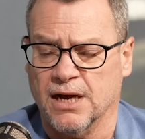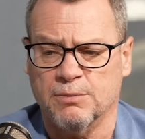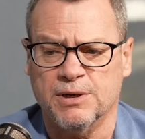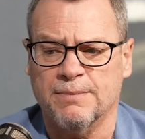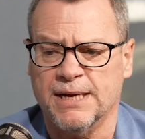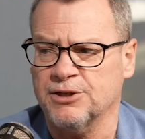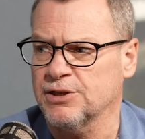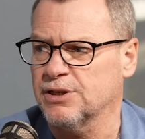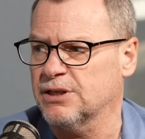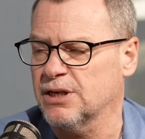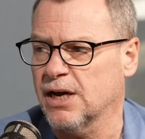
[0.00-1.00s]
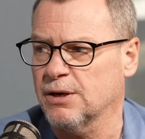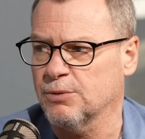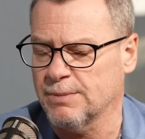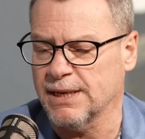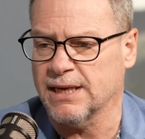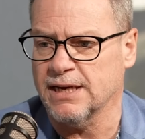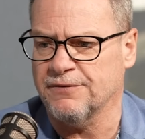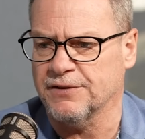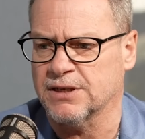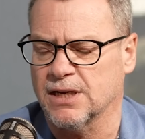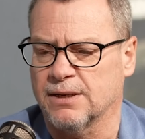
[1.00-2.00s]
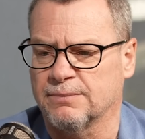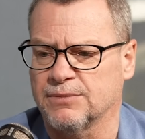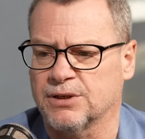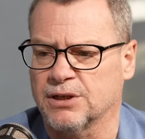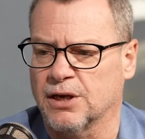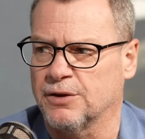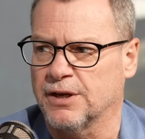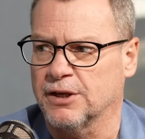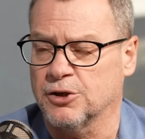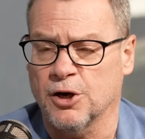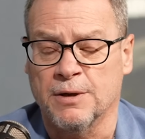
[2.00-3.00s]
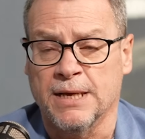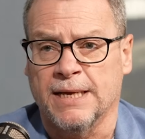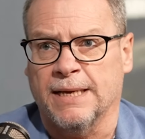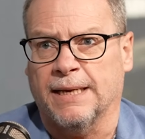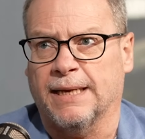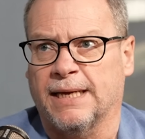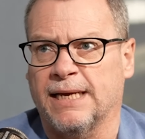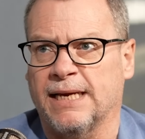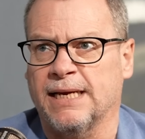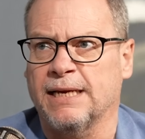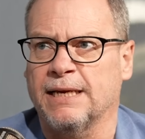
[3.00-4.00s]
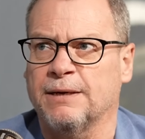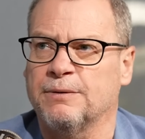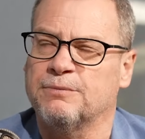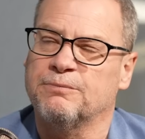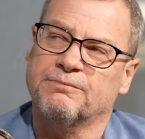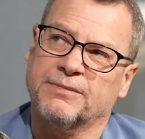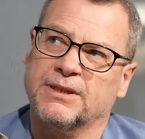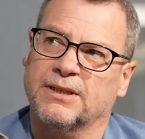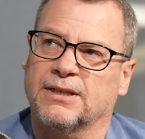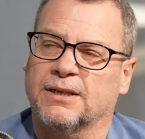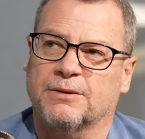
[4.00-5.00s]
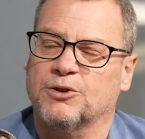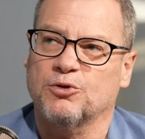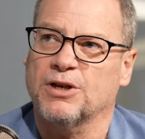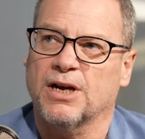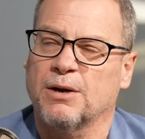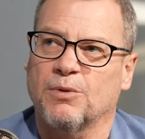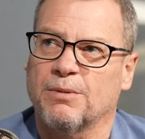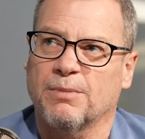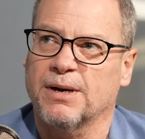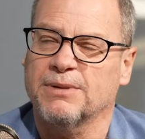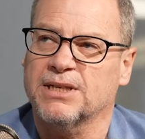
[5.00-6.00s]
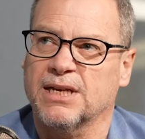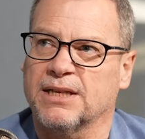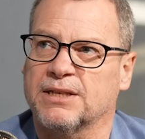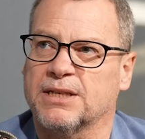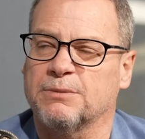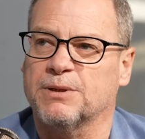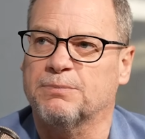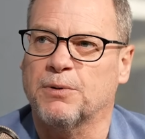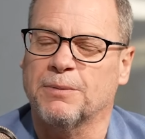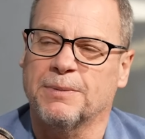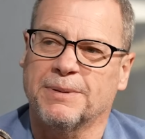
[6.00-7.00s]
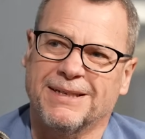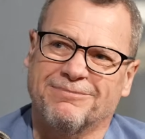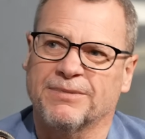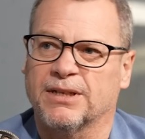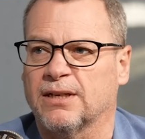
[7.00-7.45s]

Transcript: I would imagine that Johan will make an effort to go there. You know, I'm sure Johan won't mind me saying this, he was probably...